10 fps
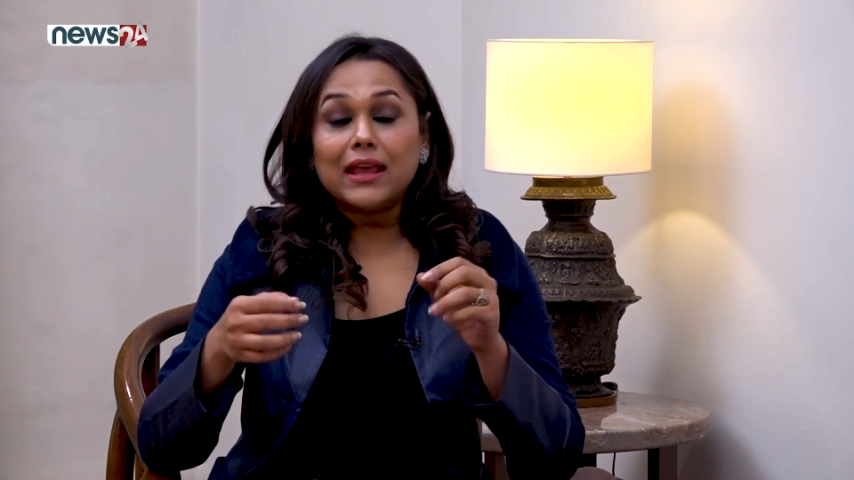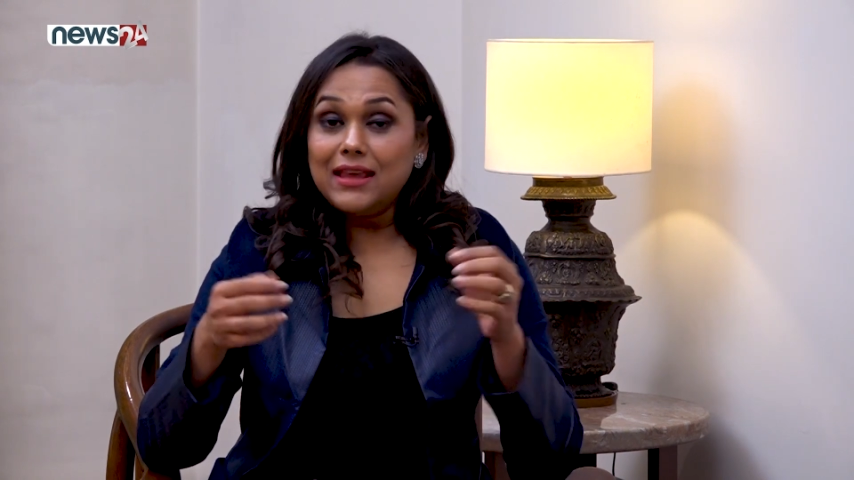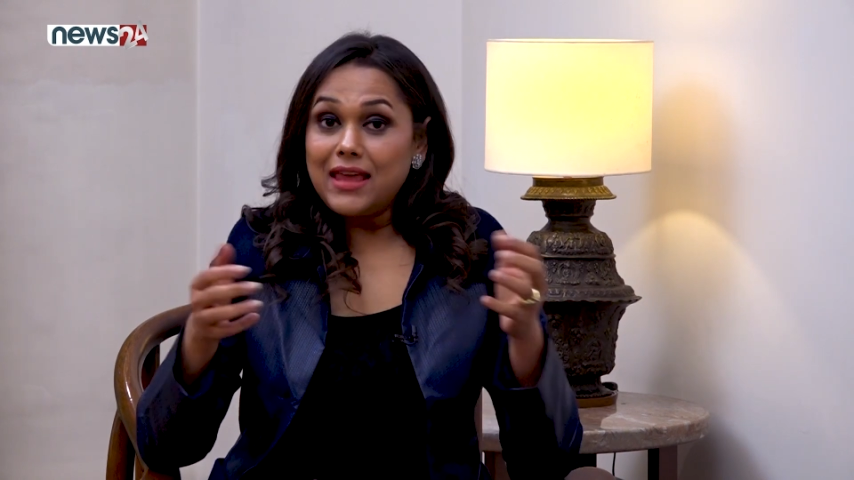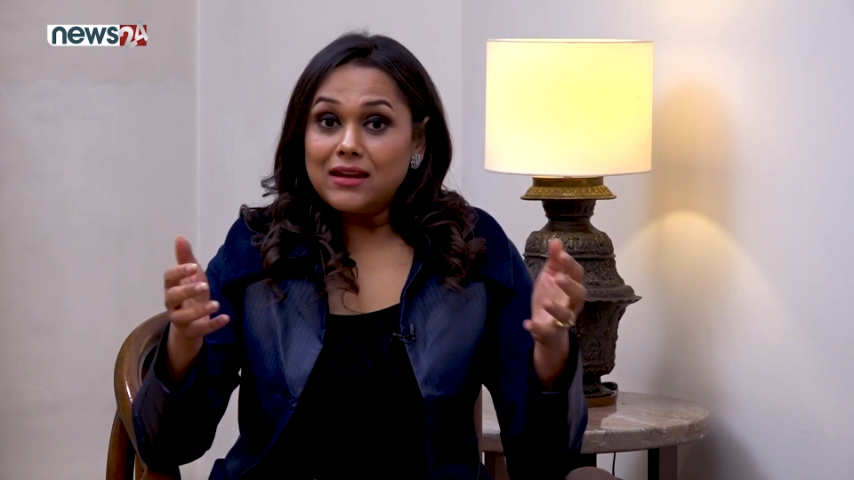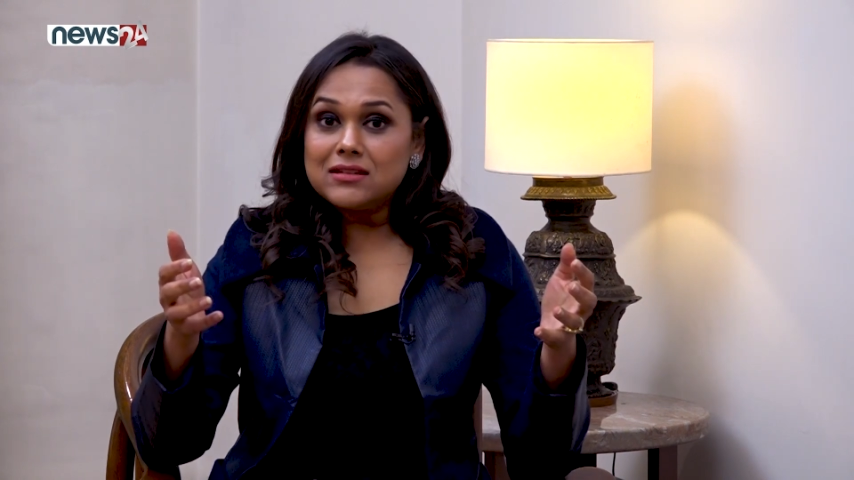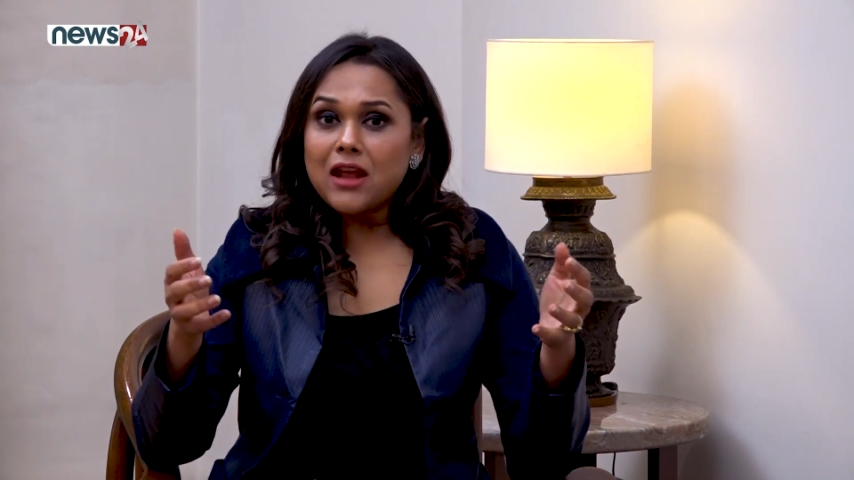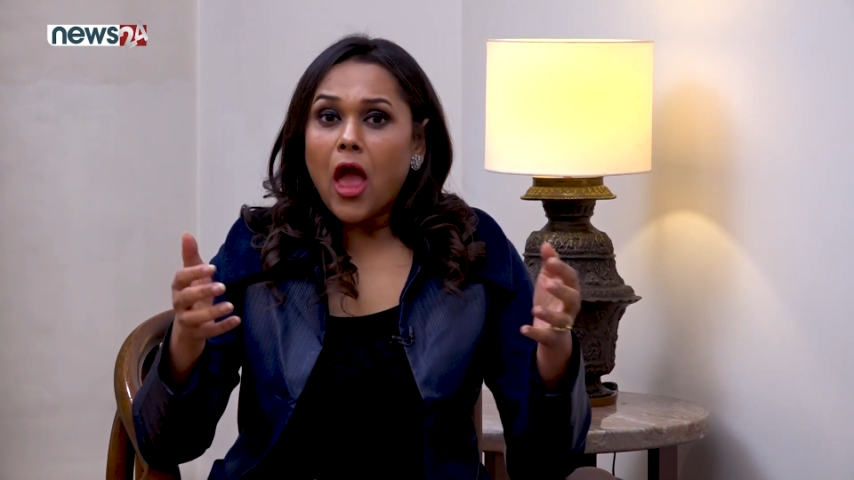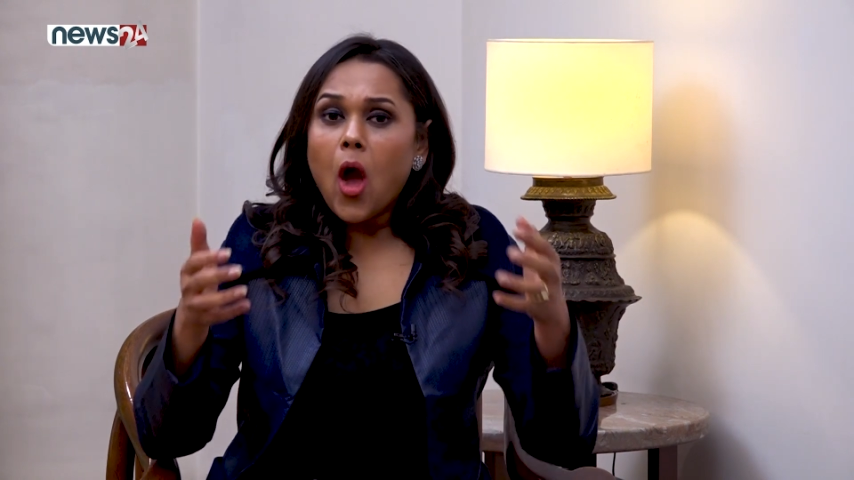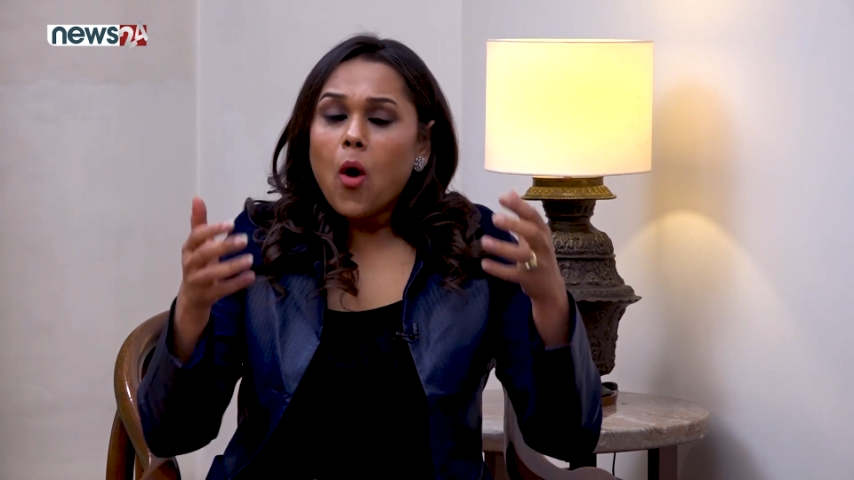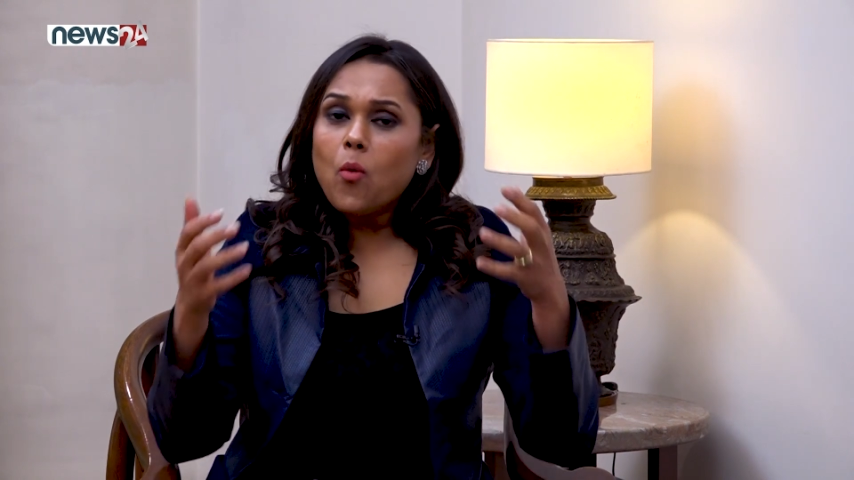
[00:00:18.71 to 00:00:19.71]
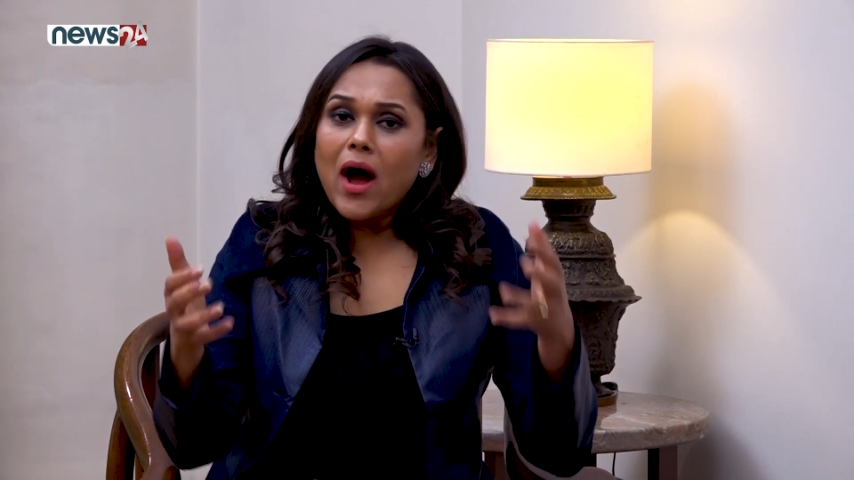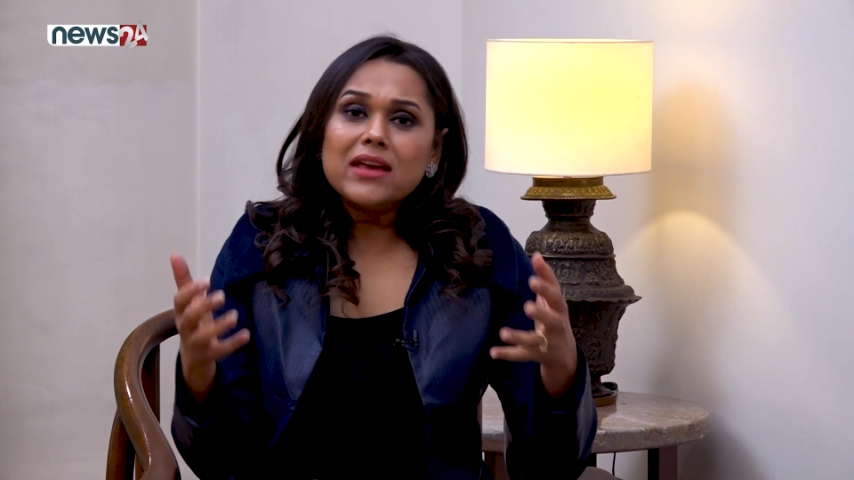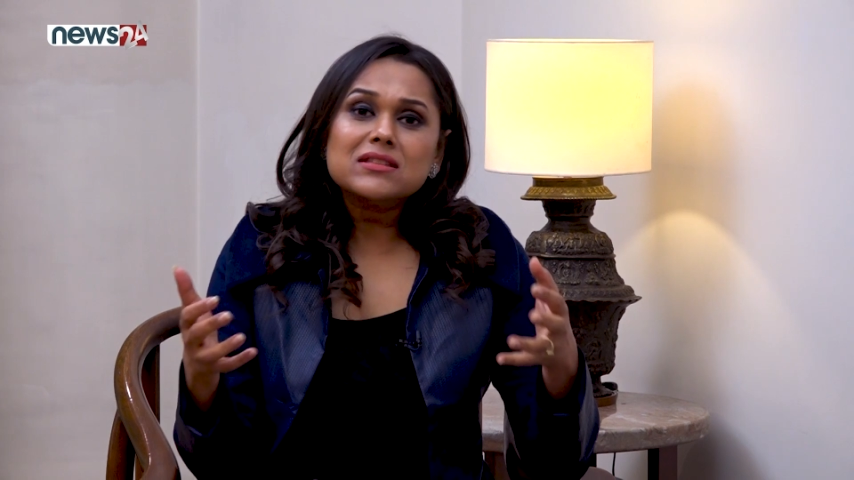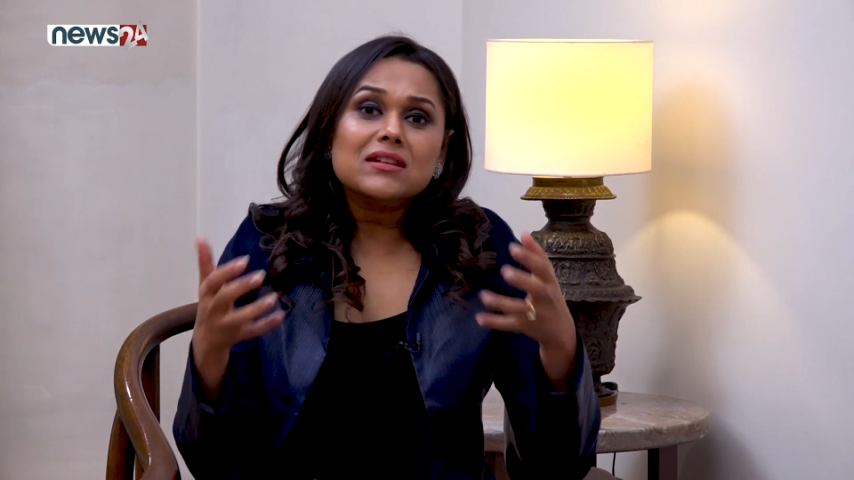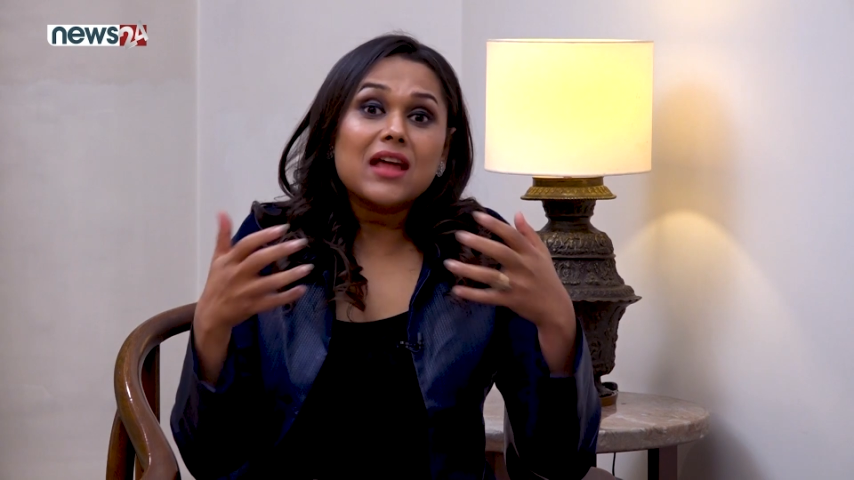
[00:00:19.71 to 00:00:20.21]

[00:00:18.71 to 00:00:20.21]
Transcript: Yet, why is it